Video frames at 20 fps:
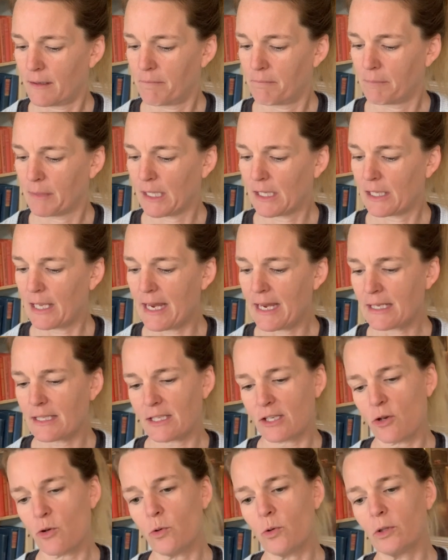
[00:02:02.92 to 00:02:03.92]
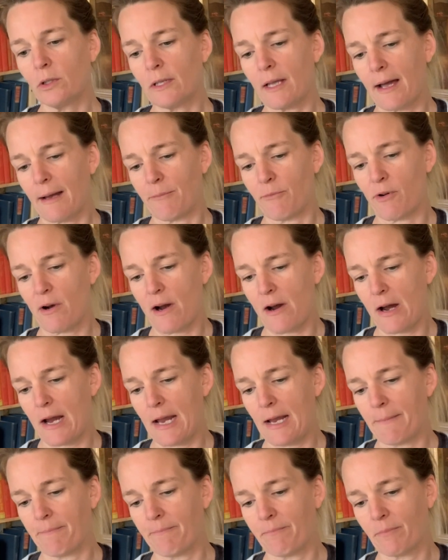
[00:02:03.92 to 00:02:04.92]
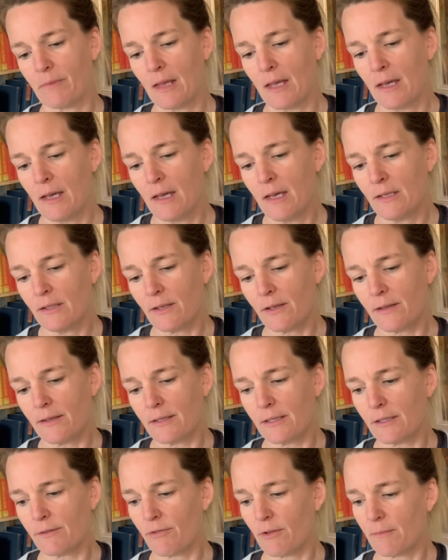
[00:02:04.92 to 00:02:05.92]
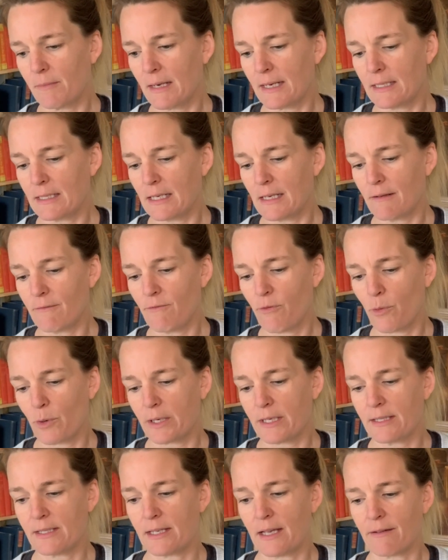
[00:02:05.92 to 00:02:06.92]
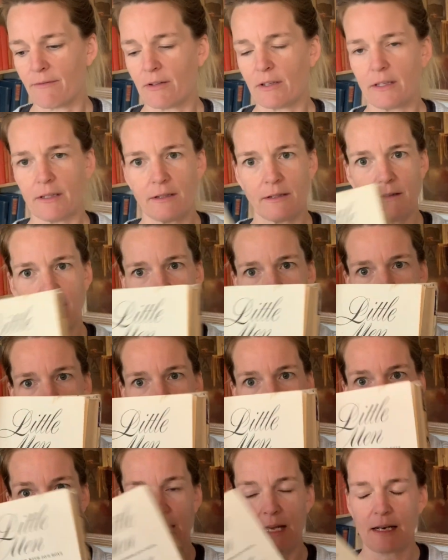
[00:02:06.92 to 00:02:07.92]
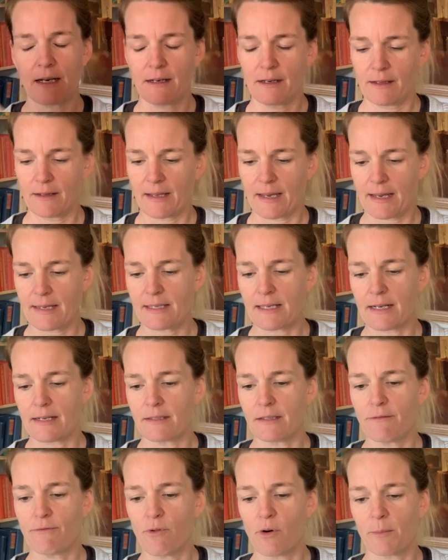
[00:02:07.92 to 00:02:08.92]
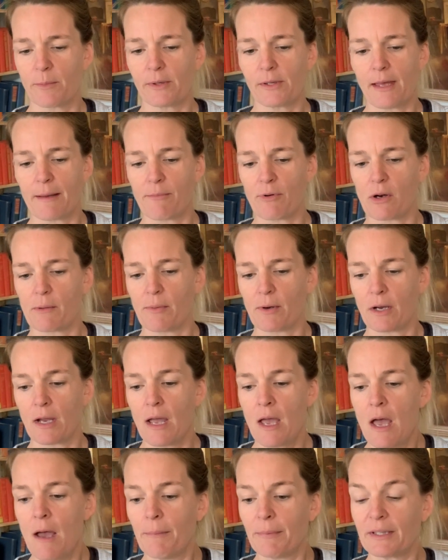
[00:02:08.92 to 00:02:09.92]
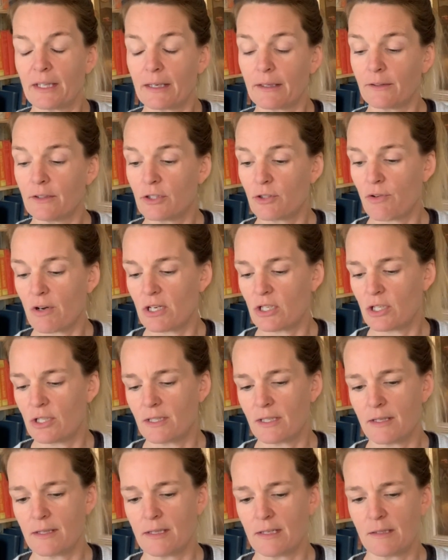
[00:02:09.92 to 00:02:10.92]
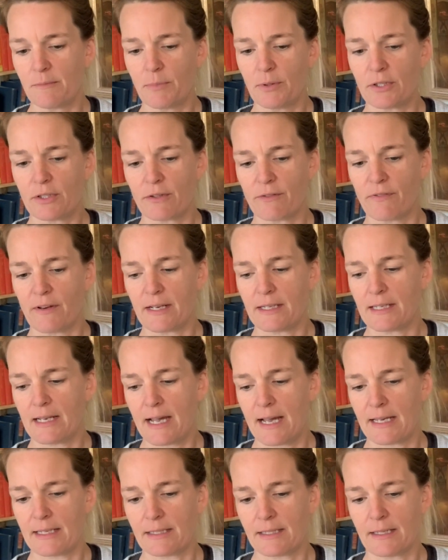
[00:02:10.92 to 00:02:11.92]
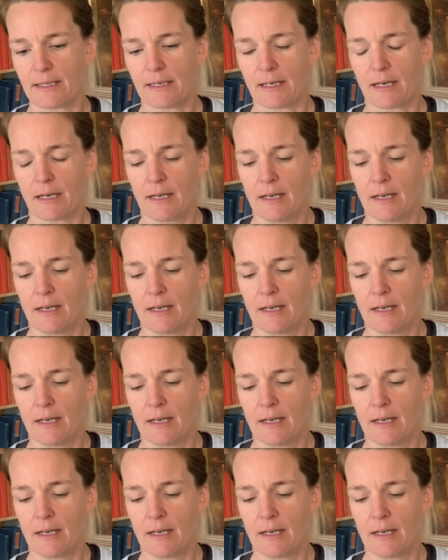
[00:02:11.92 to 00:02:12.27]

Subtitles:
McLean School Library. So this is from 1947. And like I said, it's a former library book, but the illustrations in these books are fantastic.